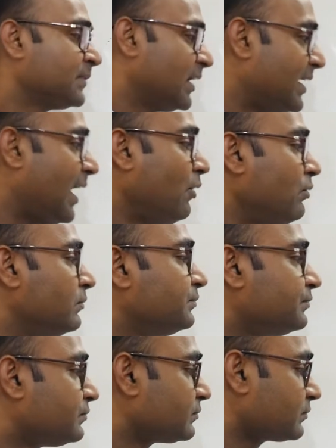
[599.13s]
Now,
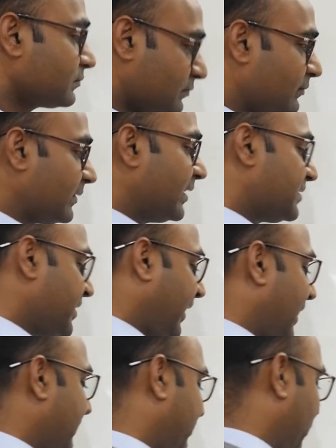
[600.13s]
second